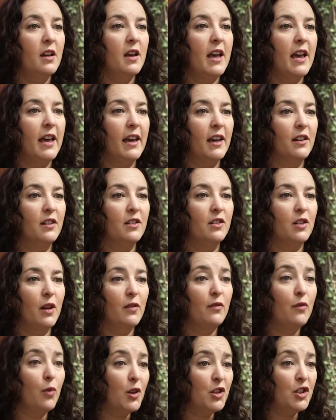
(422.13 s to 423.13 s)
And
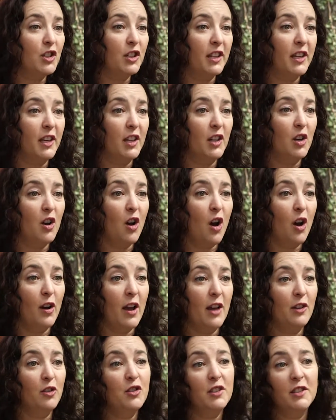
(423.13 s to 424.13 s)
unfortunately, our
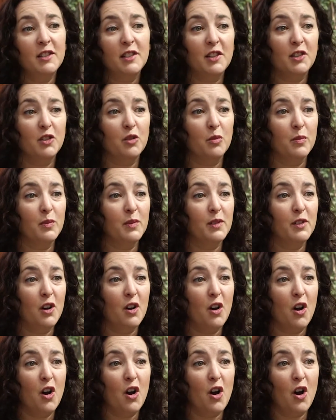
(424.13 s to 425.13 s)
energy systems
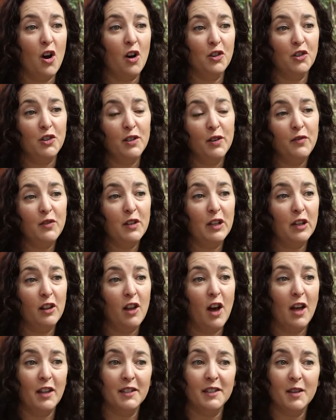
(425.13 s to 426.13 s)
are shifting a
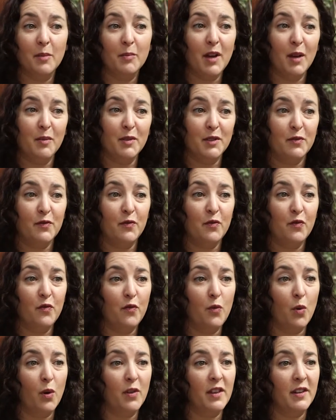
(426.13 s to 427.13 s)
lot, and sometimes
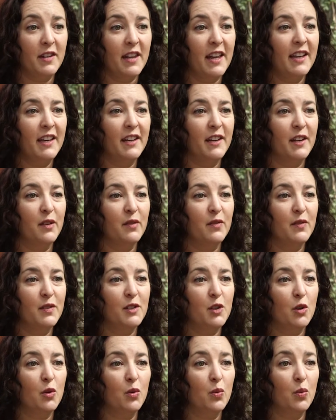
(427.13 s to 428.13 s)
for the negative.
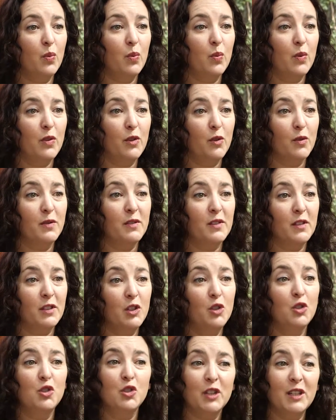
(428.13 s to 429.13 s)
So there's
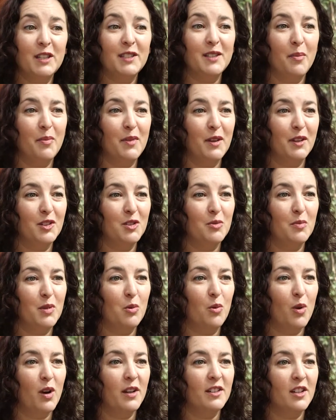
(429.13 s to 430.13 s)
usually something to be
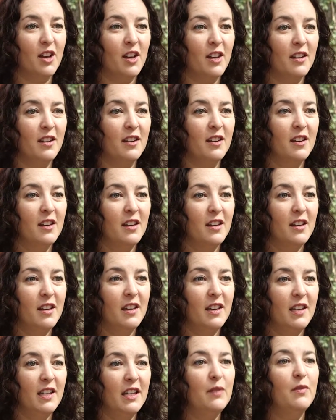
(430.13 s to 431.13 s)
worked on,
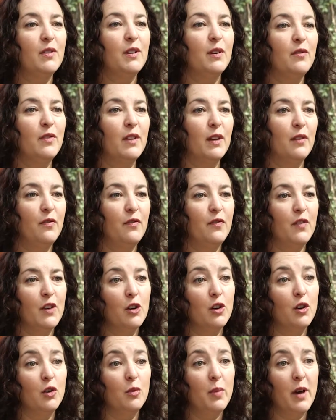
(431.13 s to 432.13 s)
even if they
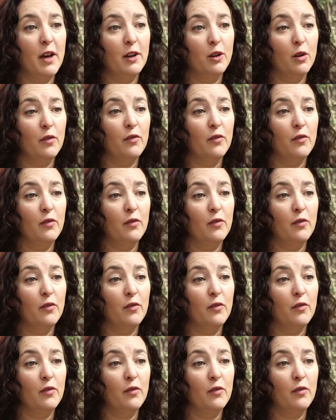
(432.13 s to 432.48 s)
feel better